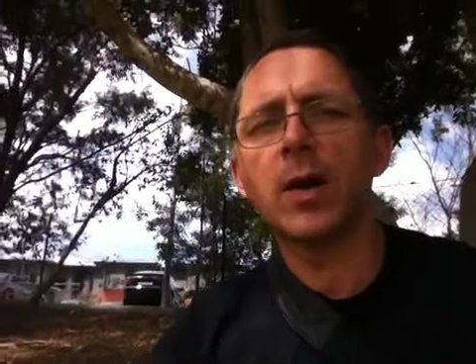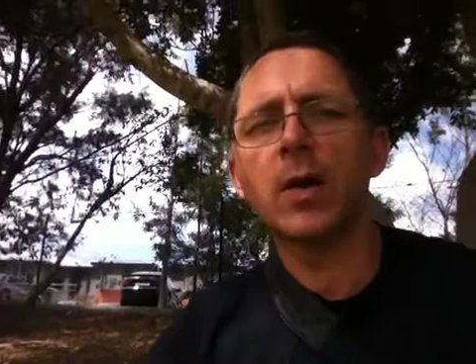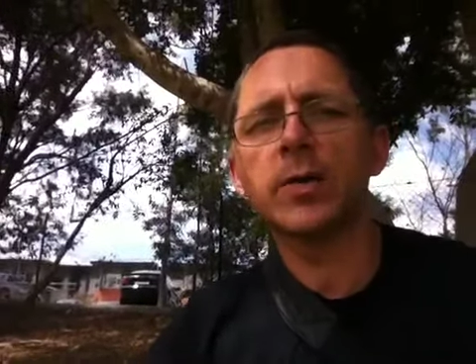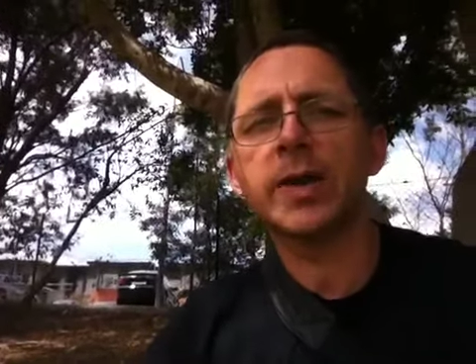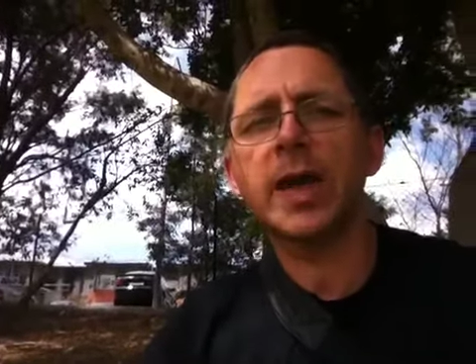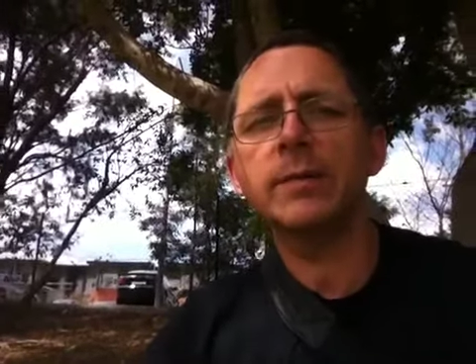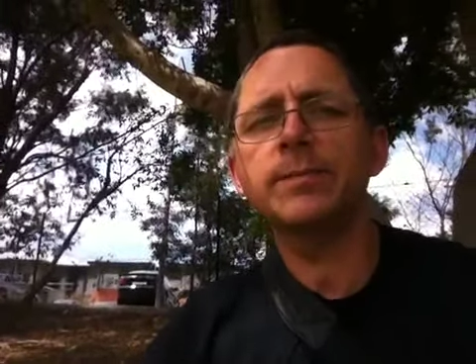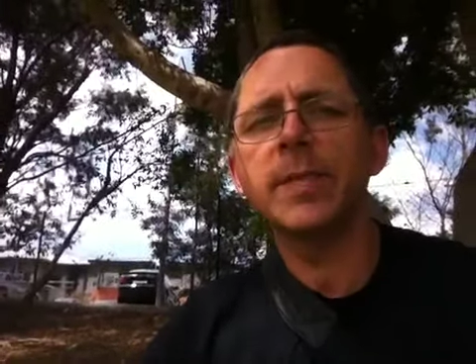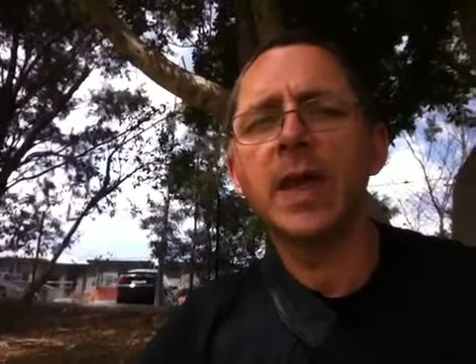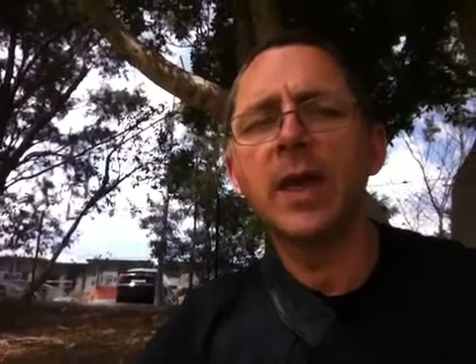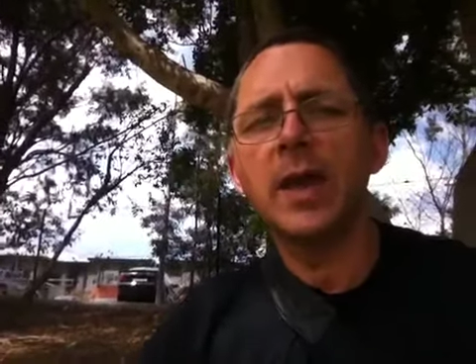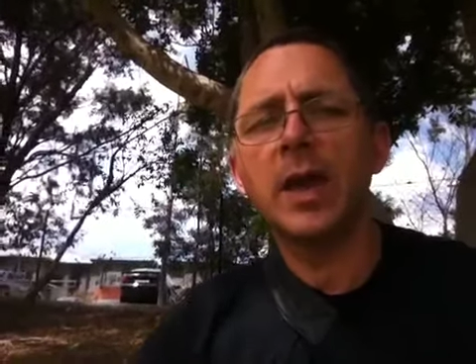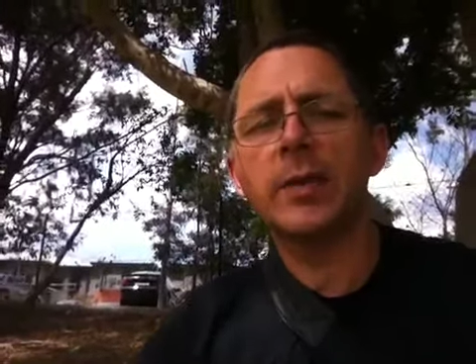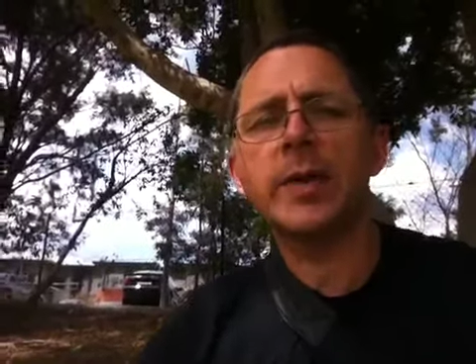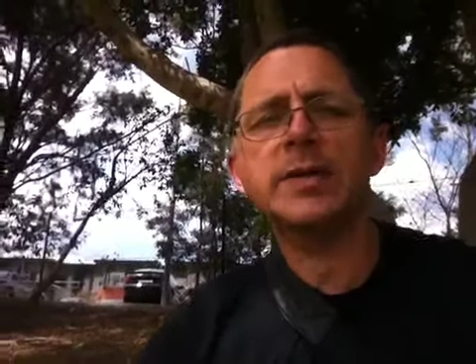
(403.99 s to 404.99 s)
Okay?
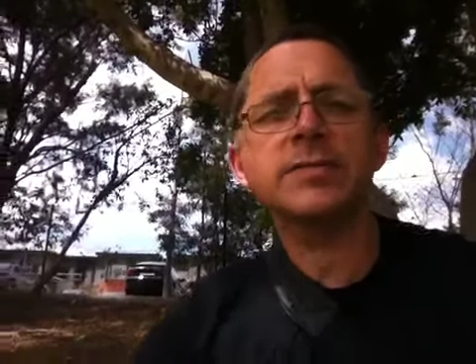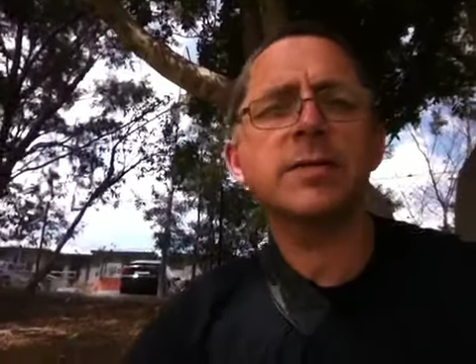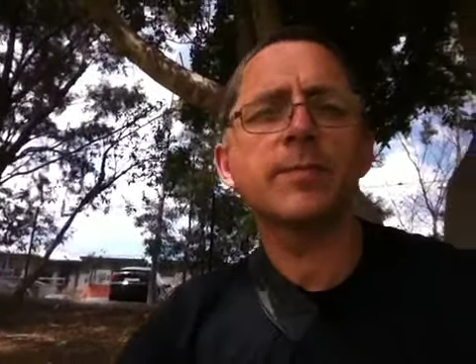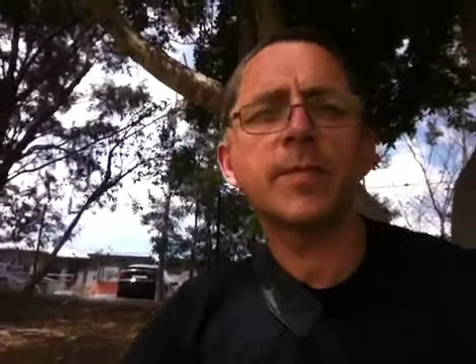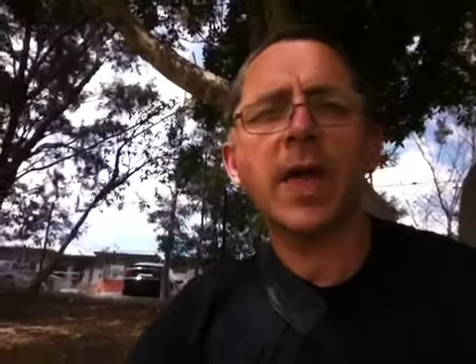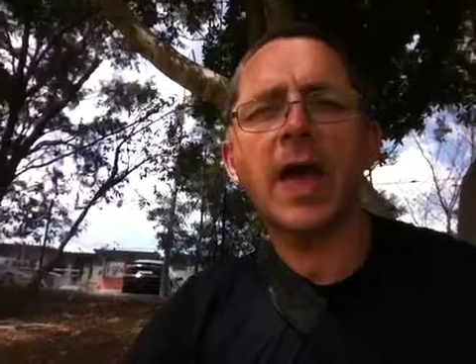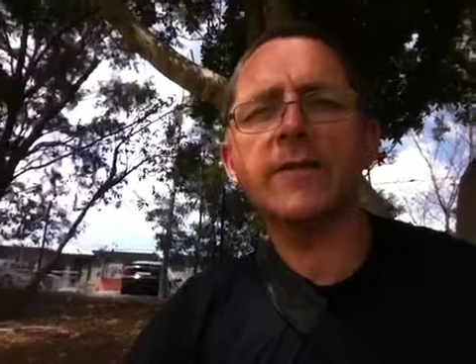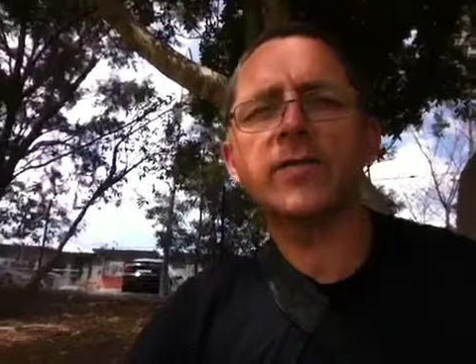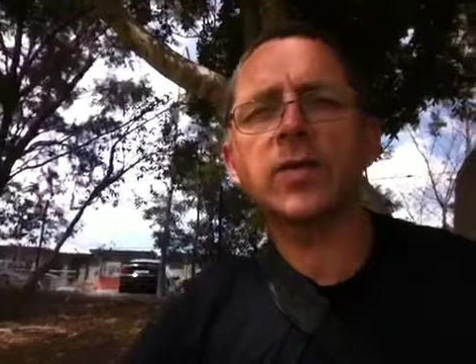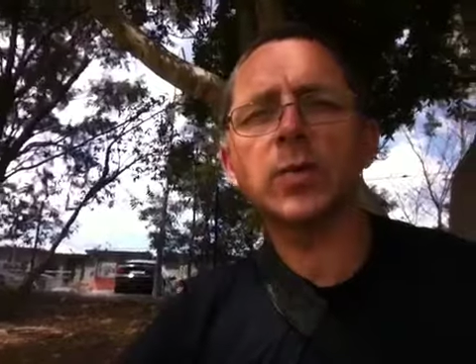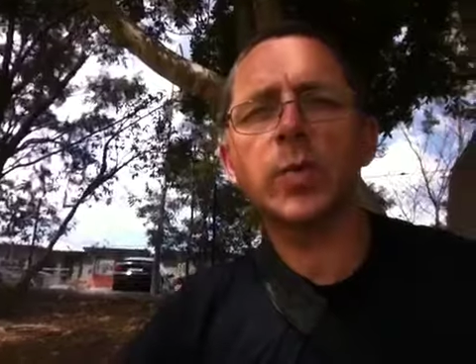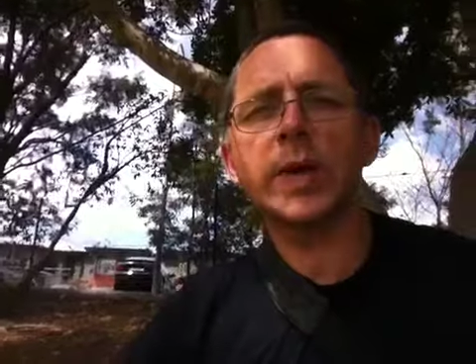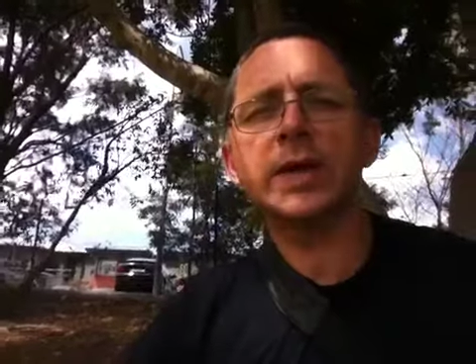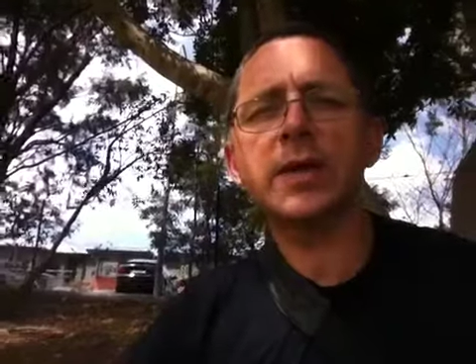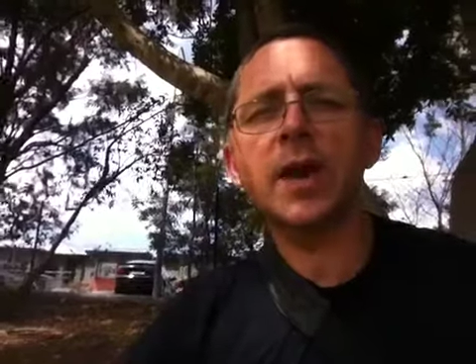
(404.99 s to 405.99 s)
Anyways, have a
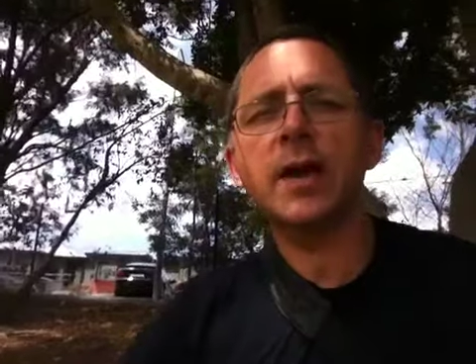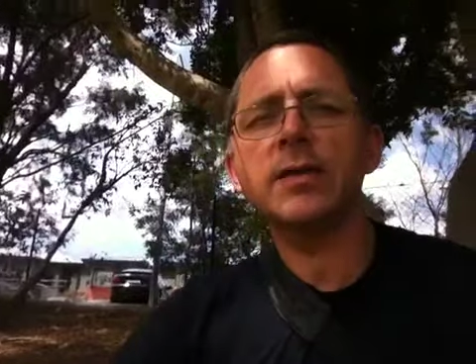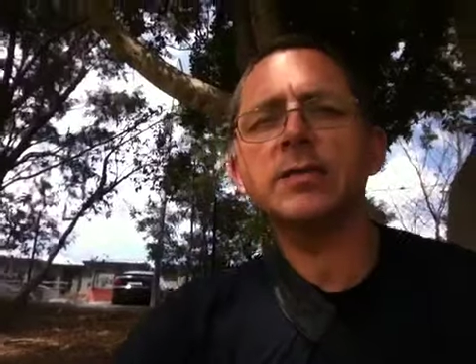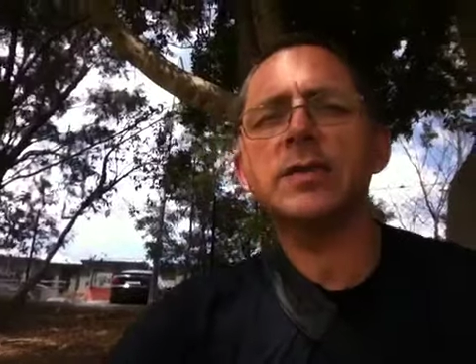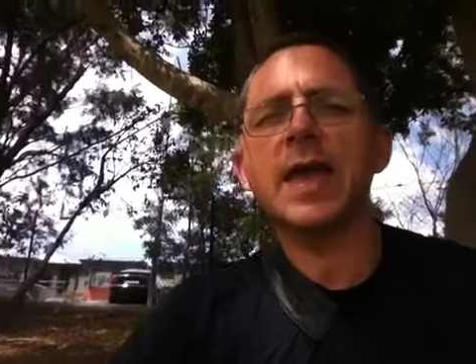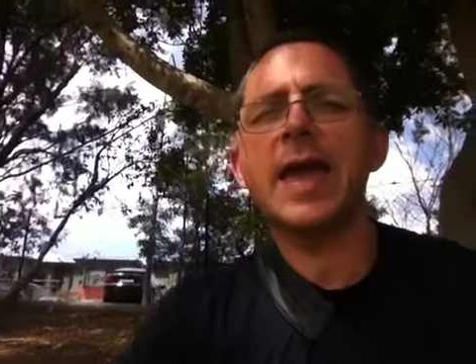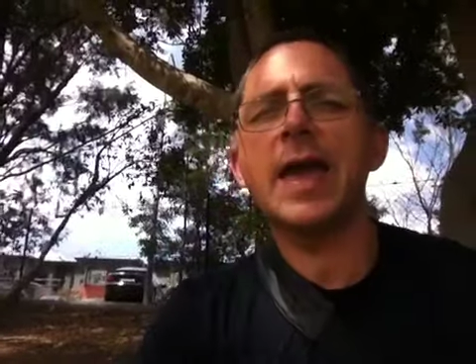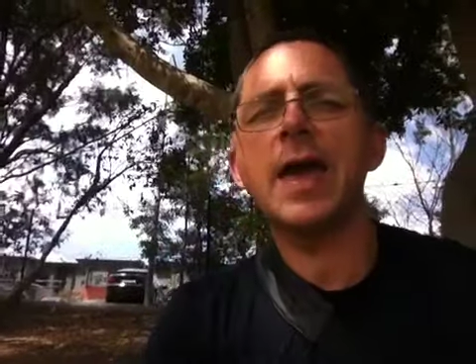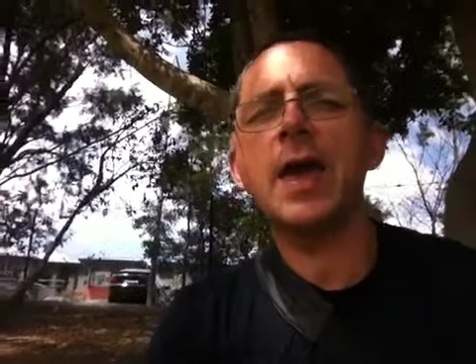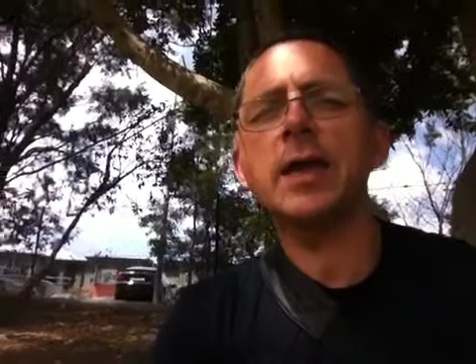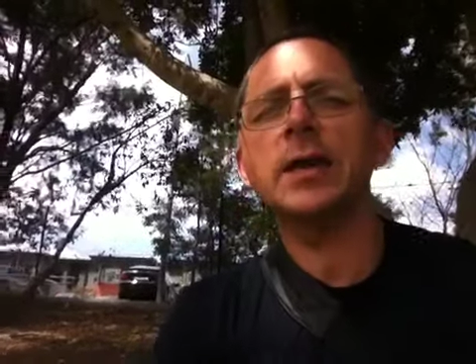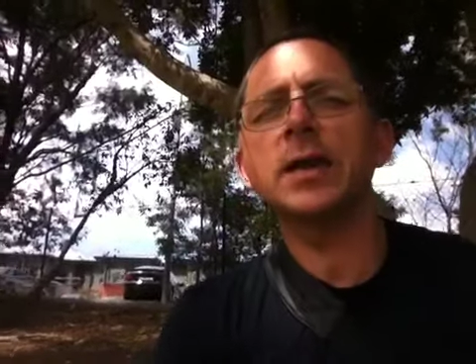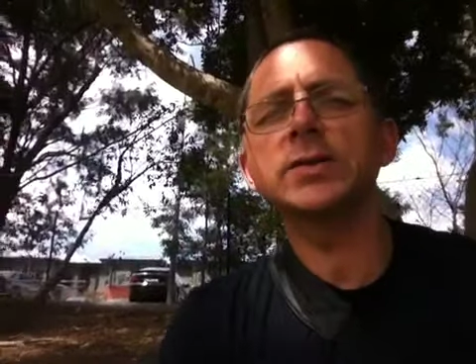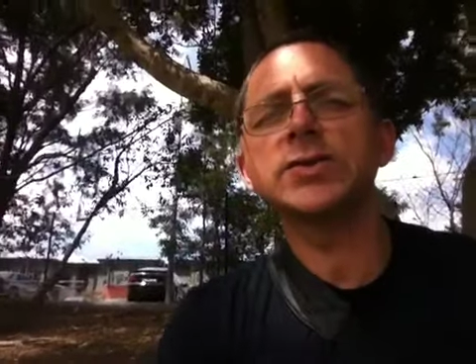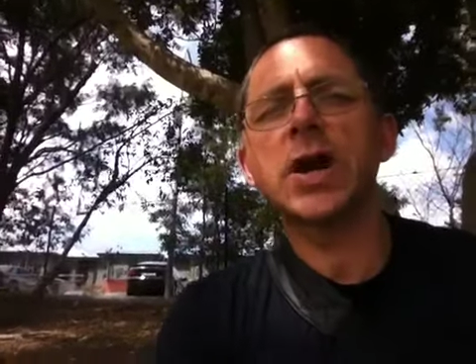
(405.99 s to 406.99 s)
good week, guys,
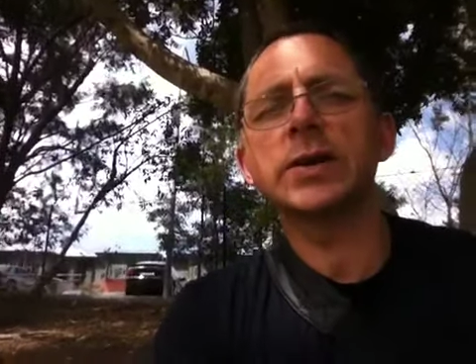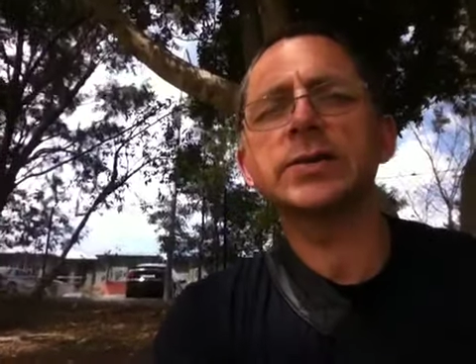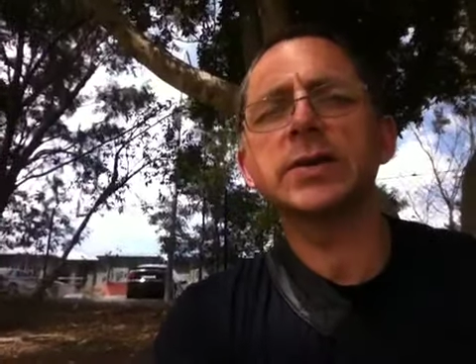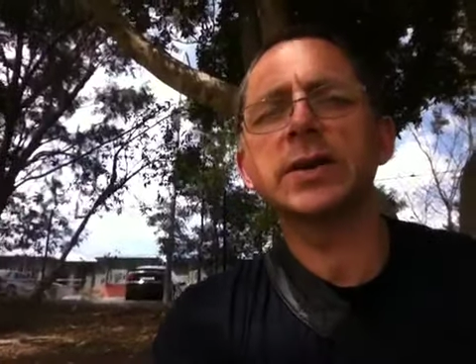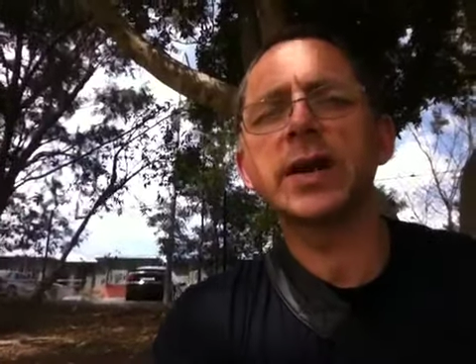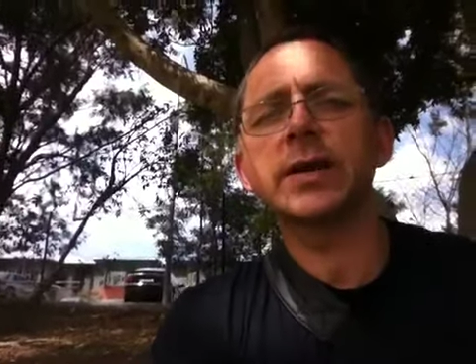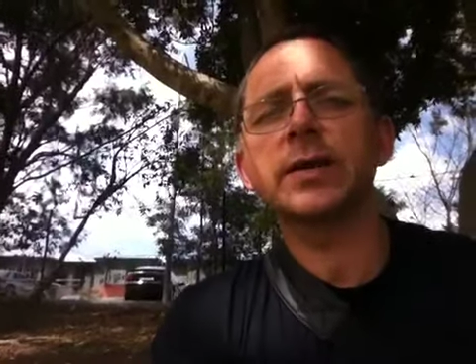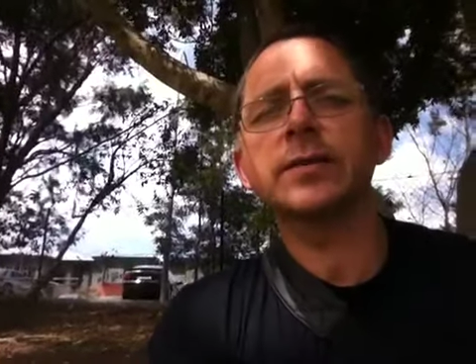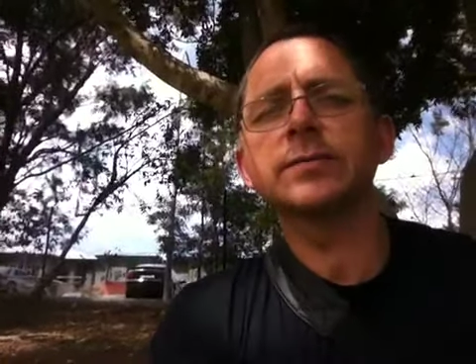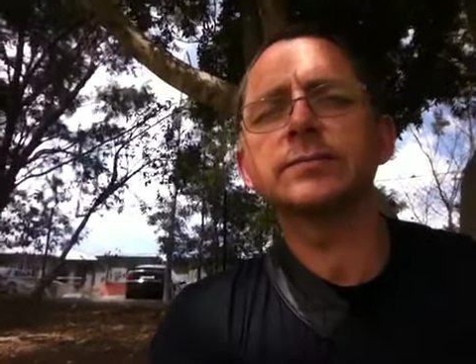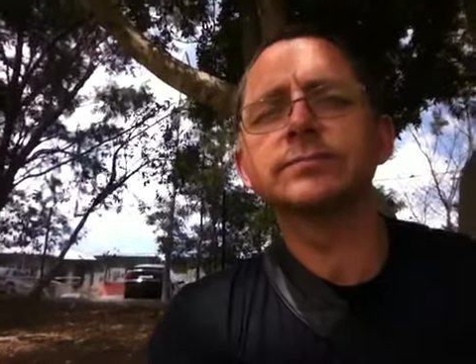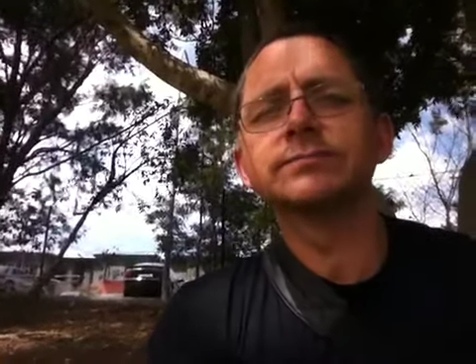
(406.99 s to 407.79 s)
and I'll talk to you later.